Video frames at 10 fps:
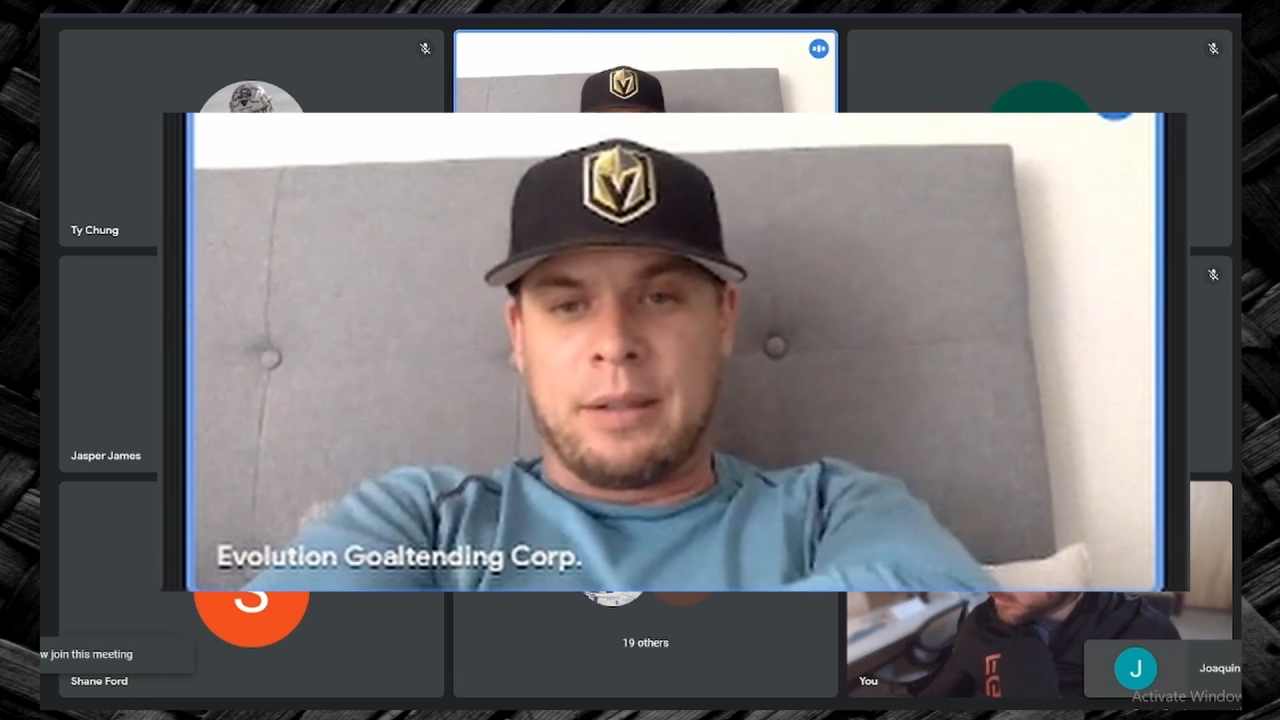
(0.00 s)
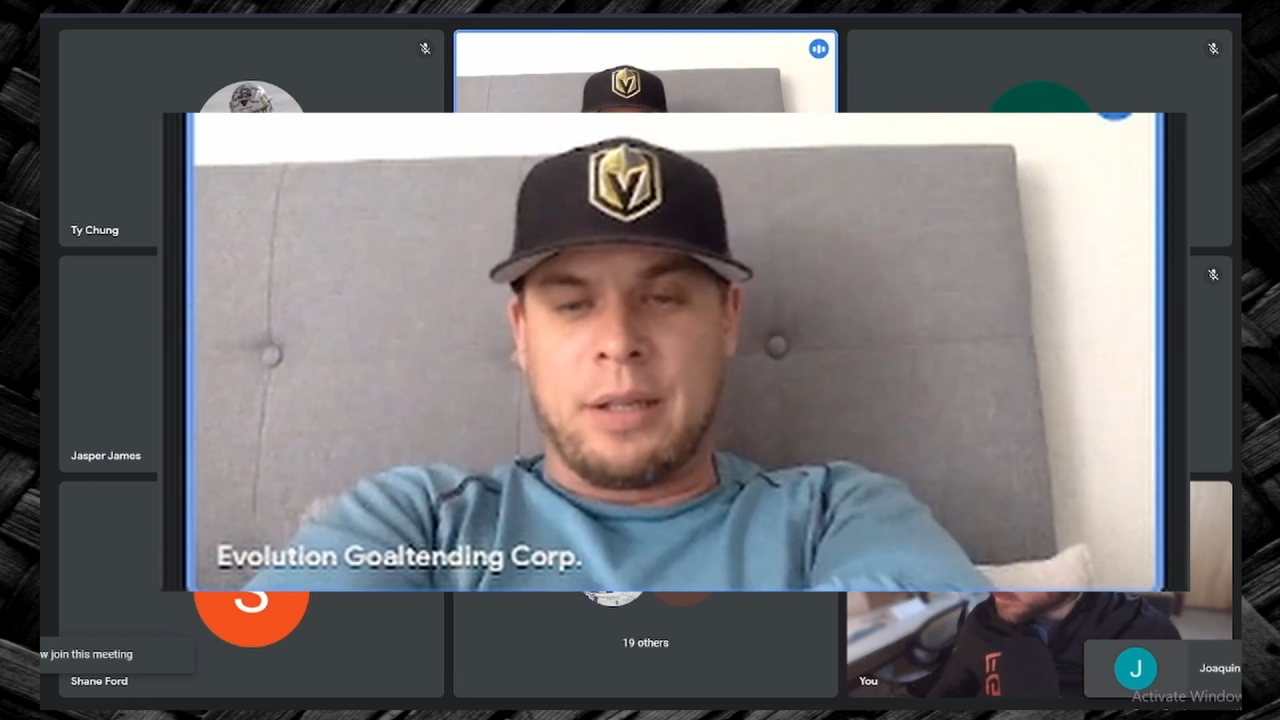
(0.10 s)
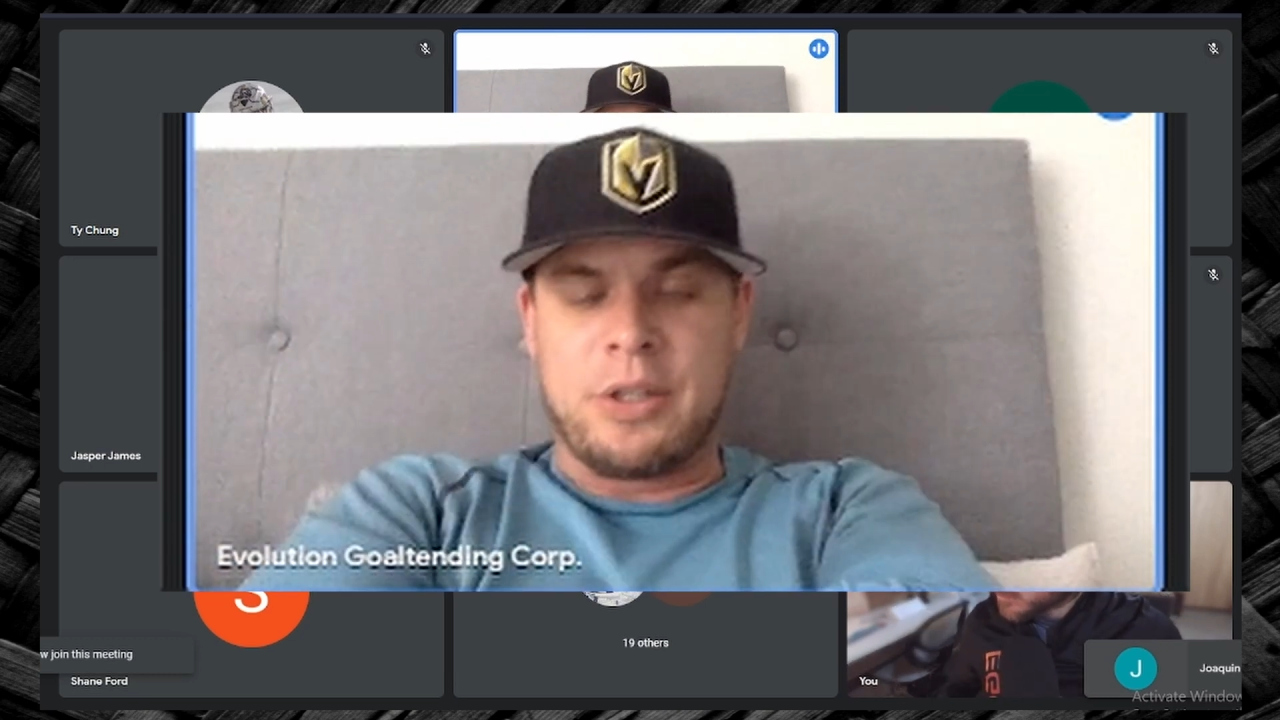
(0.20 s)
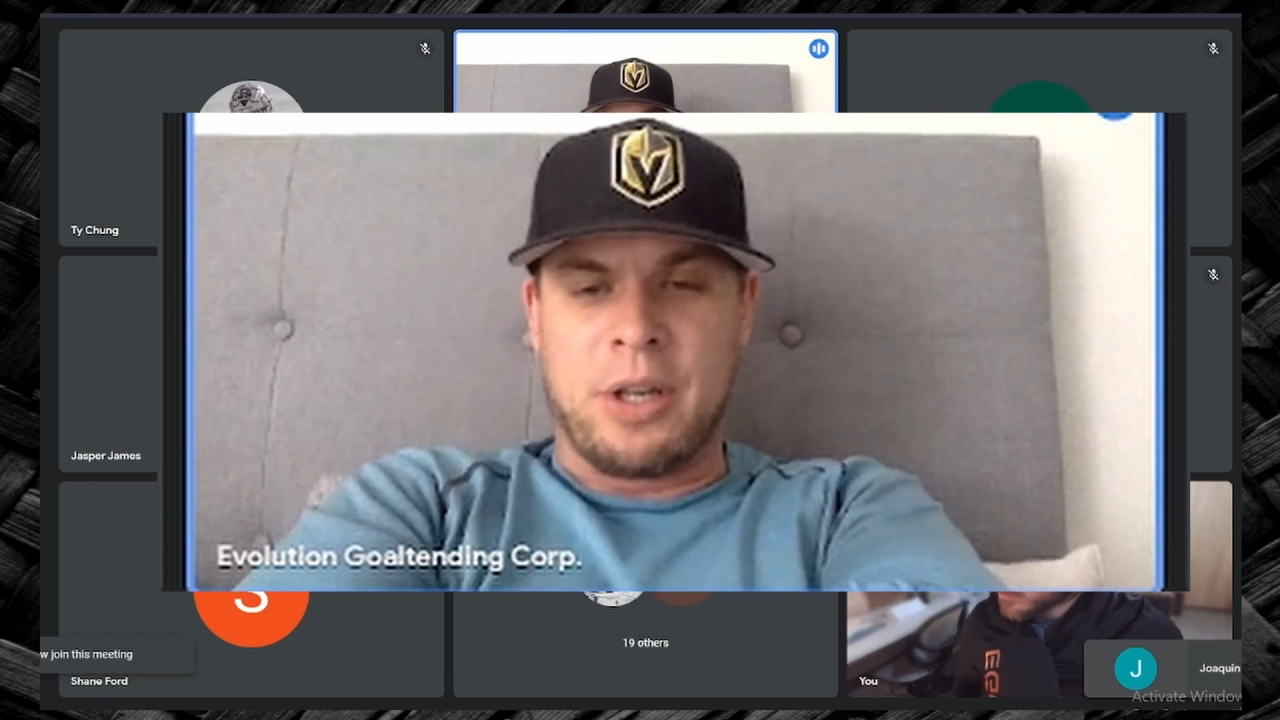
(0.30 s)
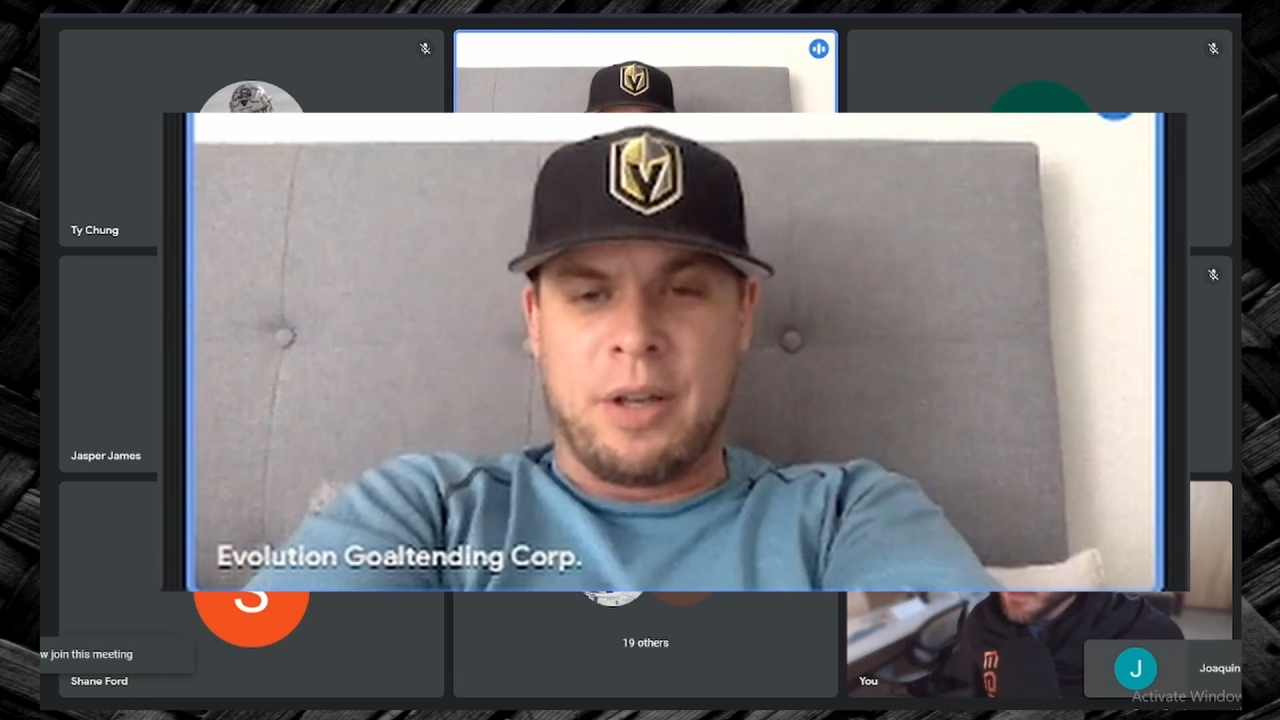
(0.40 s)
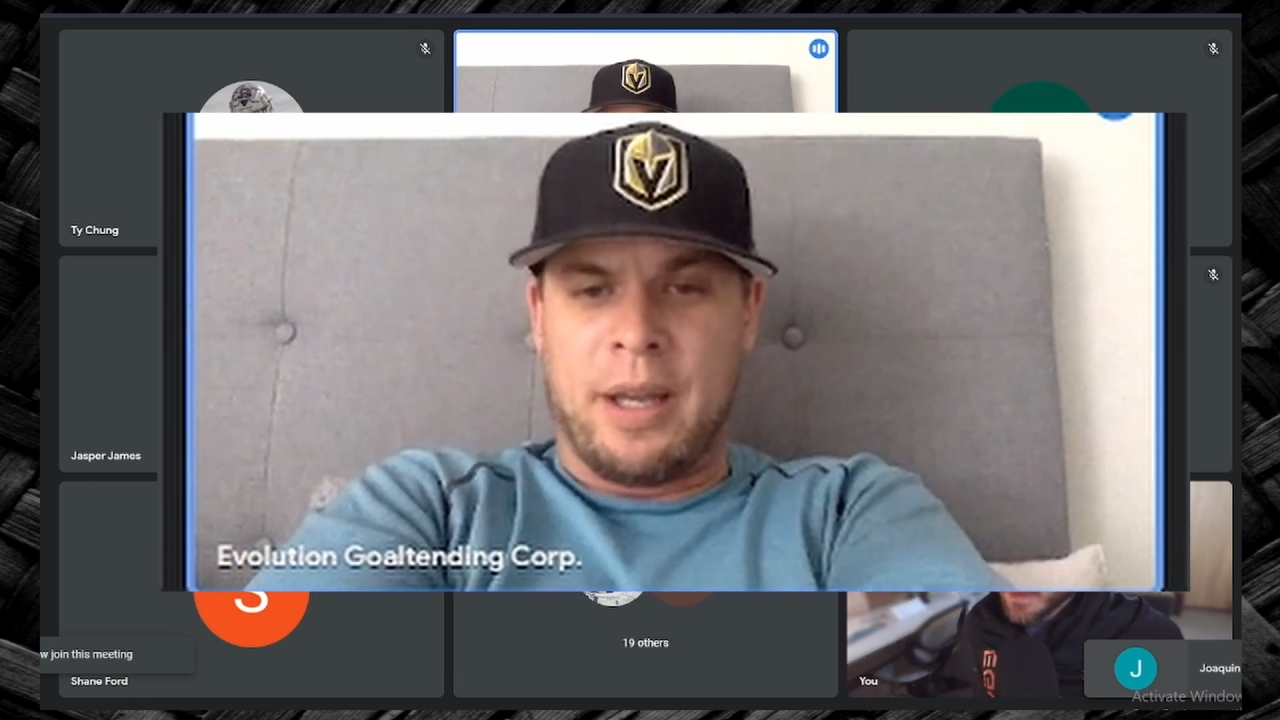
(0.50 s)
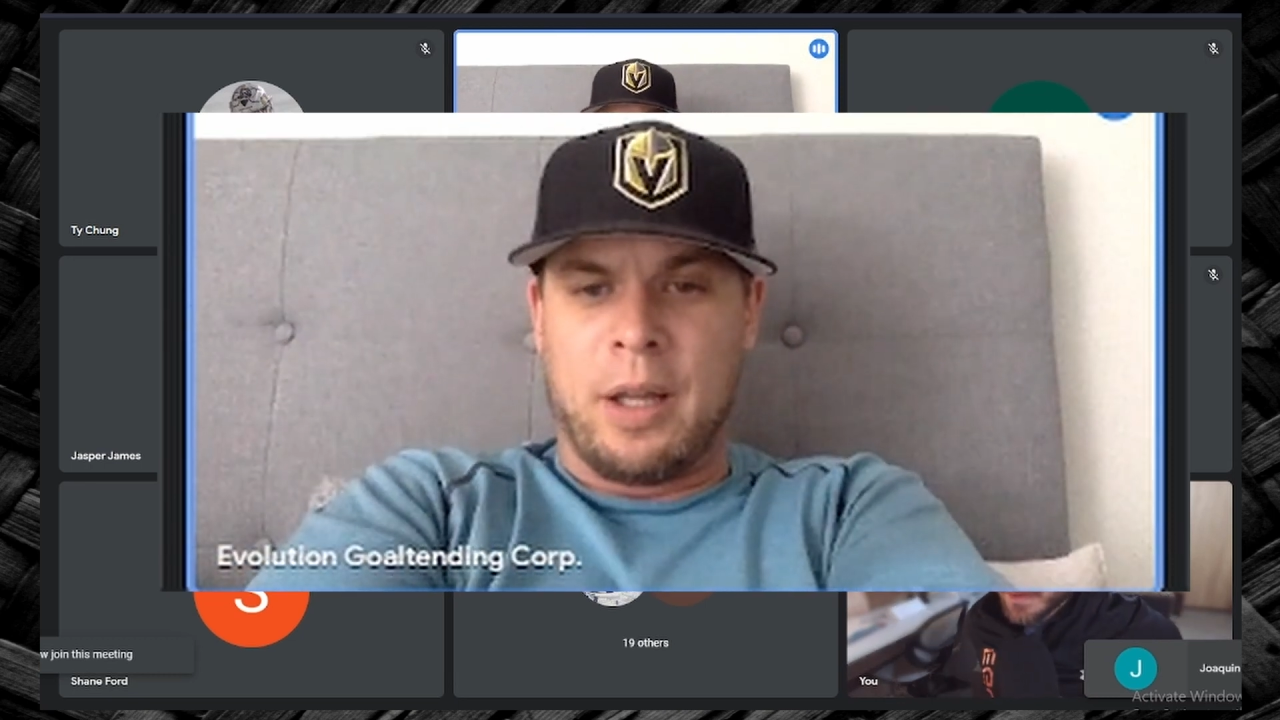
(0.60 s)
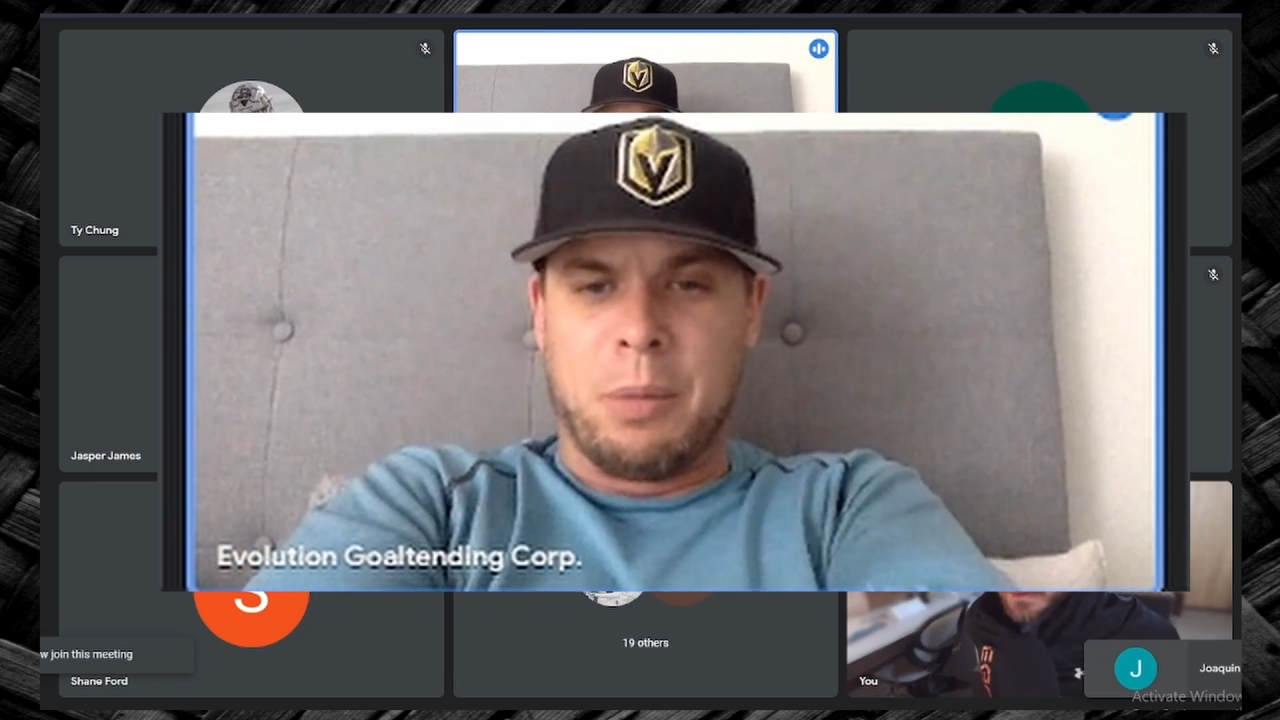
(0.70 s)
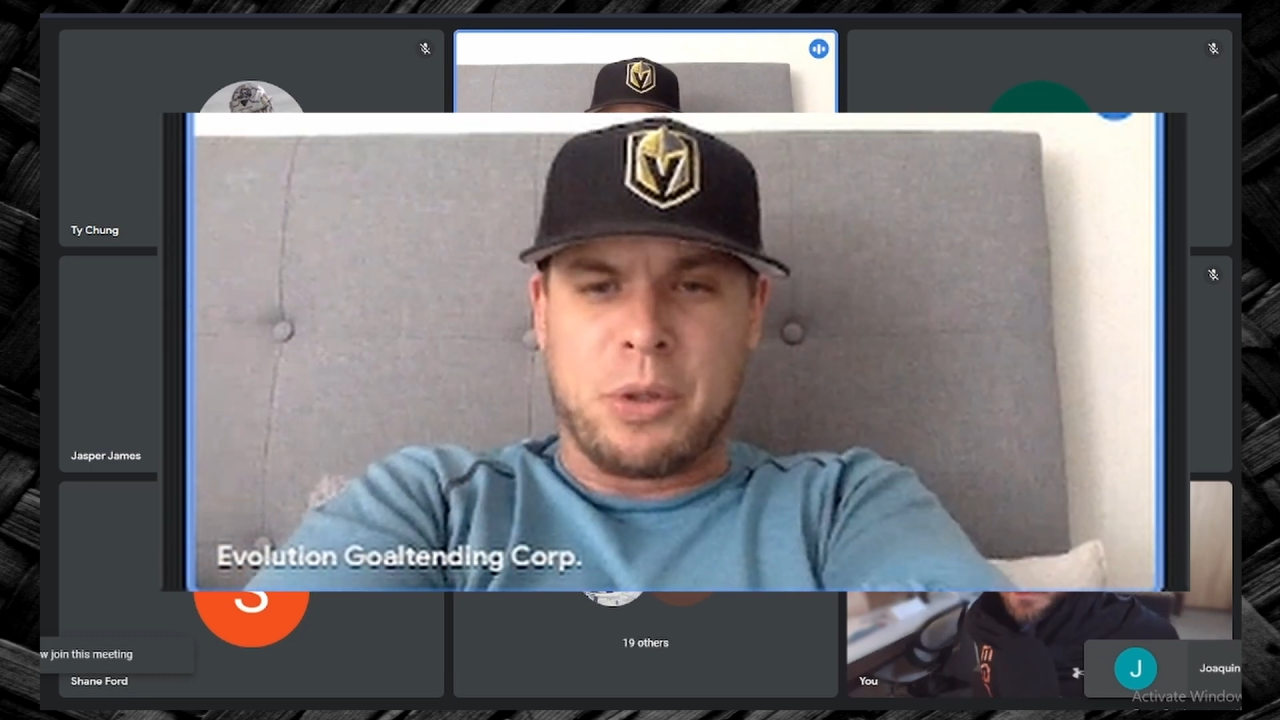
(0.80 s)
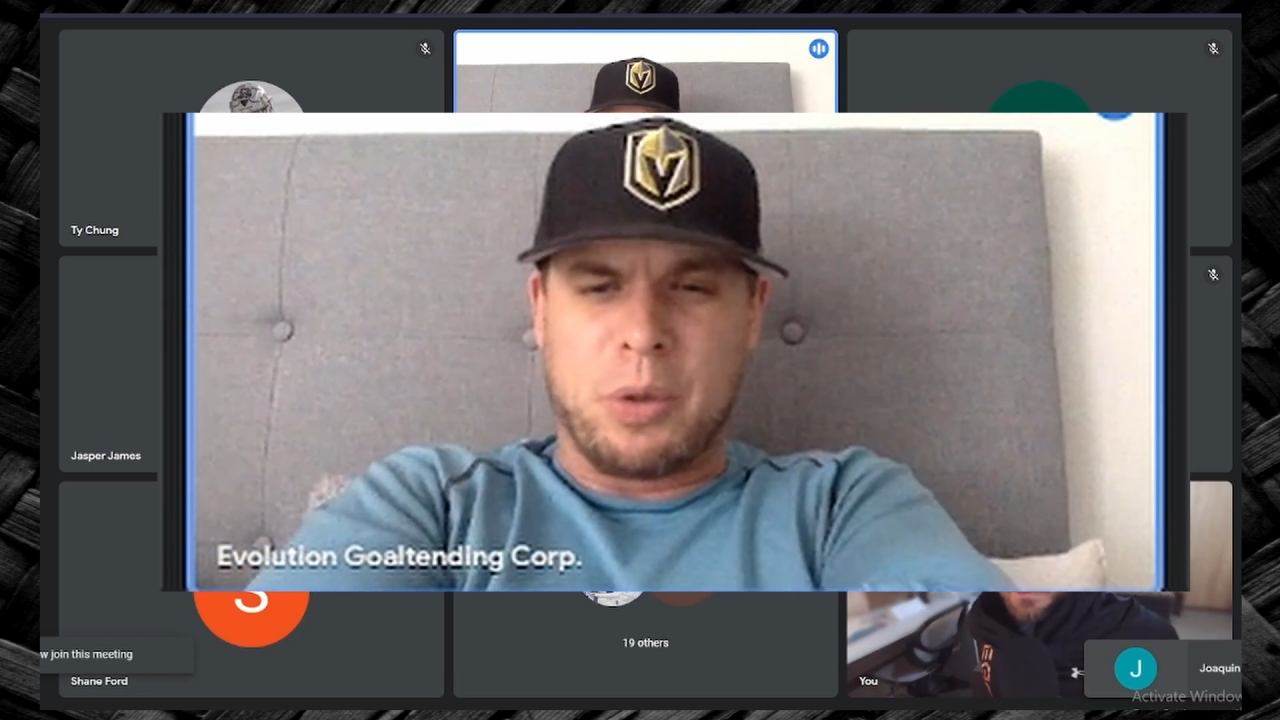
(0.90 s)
touching on the elbow